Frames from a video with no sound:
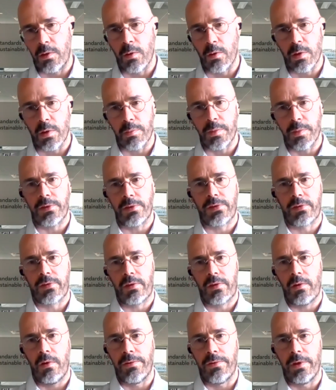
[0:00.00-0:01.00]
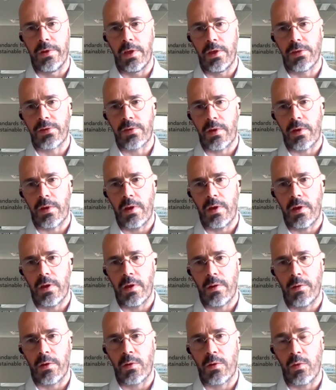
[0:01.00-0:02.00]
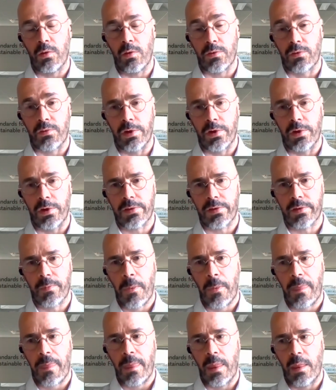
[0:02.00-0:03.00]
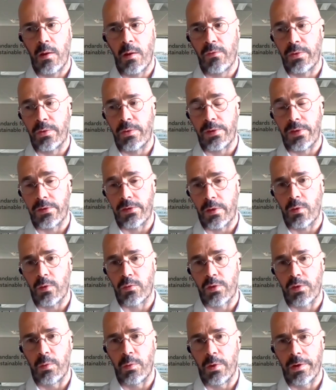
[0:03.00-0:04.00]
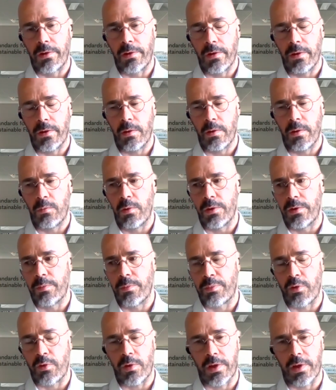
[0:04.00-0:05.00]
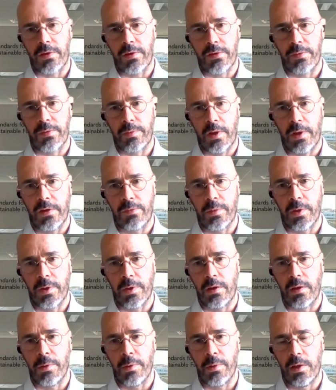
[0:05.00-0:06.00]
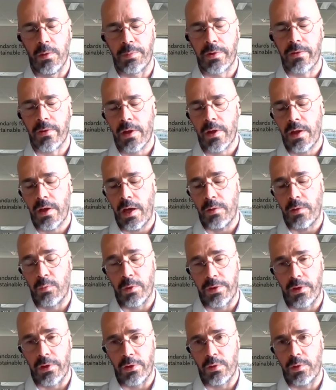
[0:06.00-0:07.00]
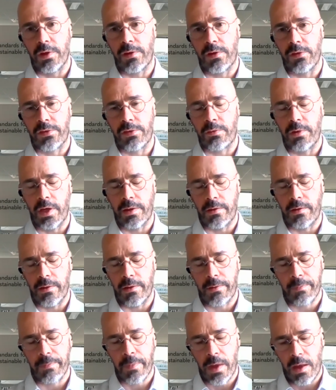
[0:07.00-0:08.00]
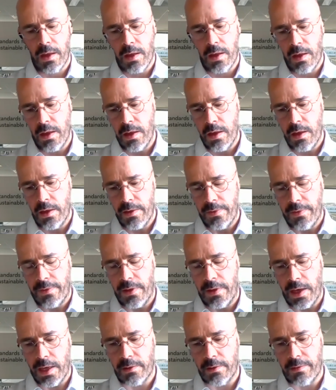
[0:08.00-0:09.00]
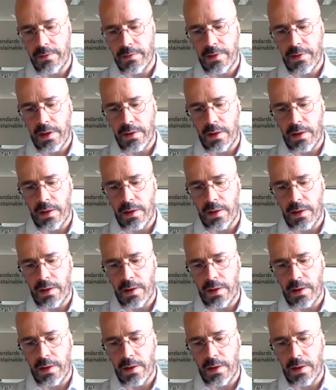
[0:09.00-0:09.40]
the governments of these countries, for instance, the country where the project is being developed and where the unit is created, that